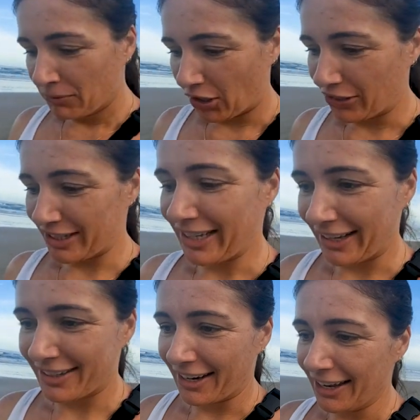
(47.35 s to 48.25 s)
on this
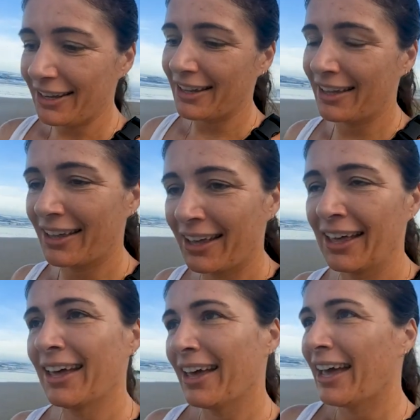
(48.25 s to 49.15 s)
Saturday,
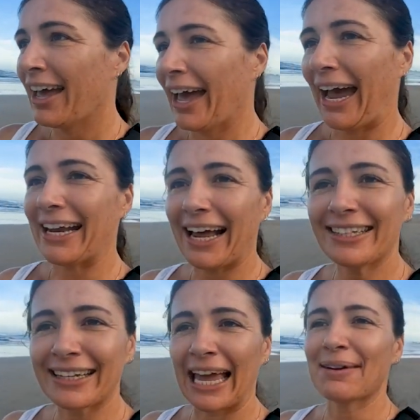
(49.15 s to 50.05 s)
and
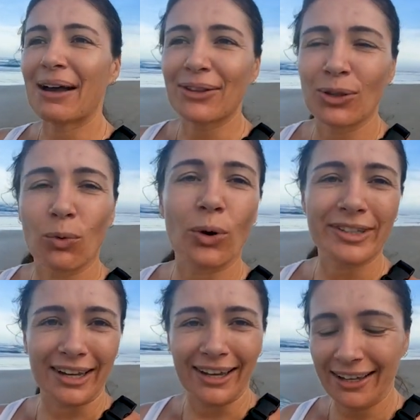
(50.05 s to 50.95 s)
as I came out the
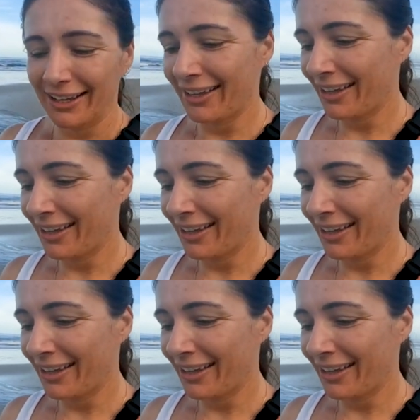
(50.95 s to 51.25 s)
water